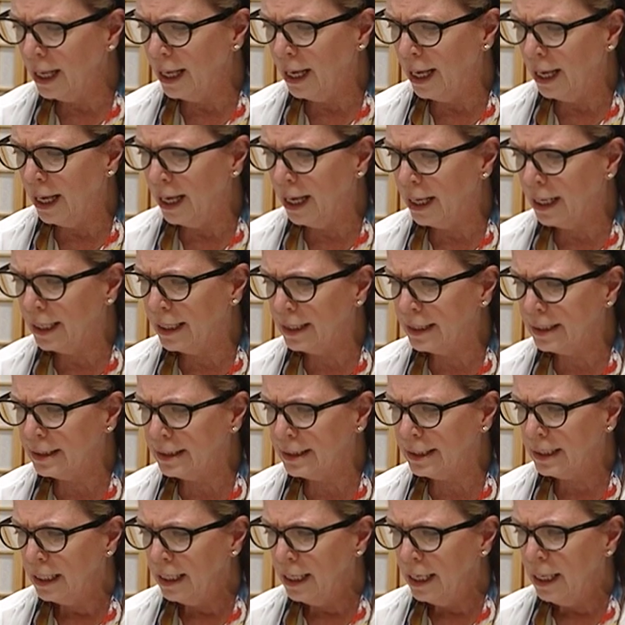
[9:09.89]

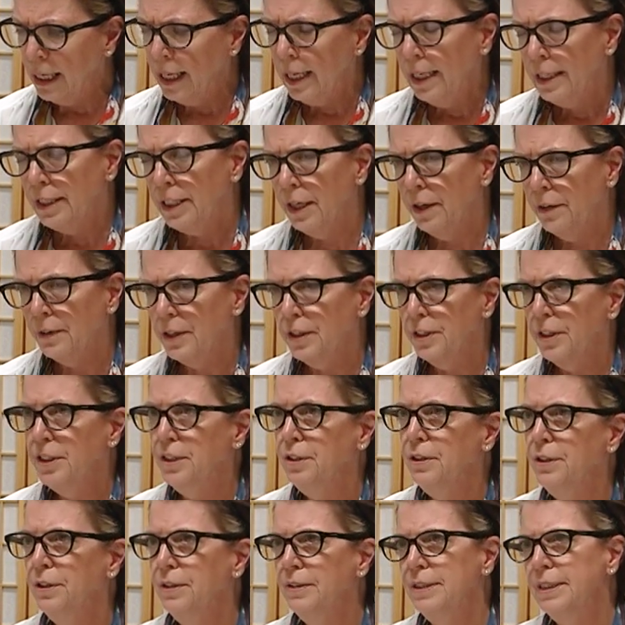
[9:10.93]
And, you know, the good
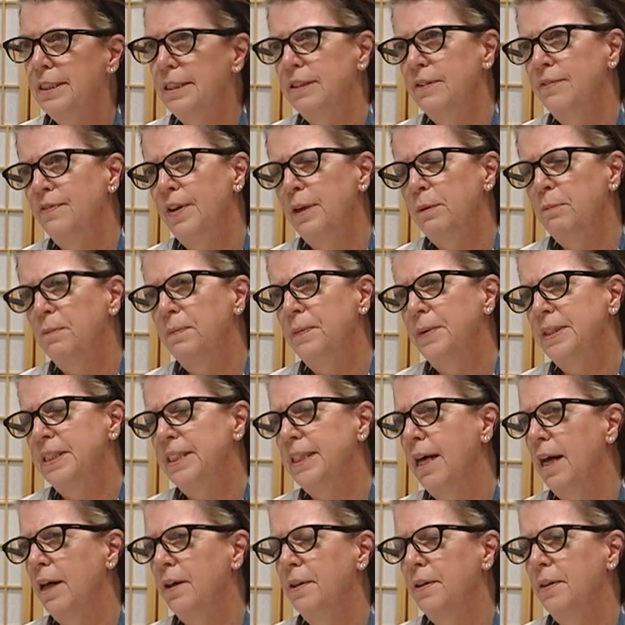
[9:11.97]
news is FEMA put
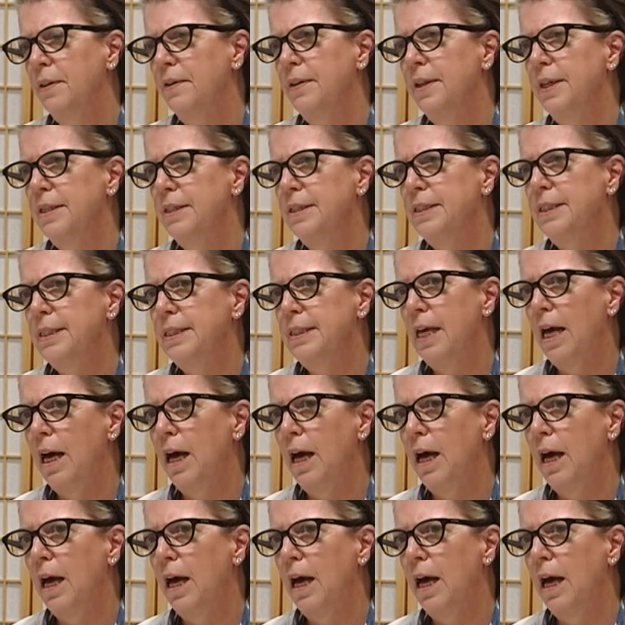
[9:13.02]
together this,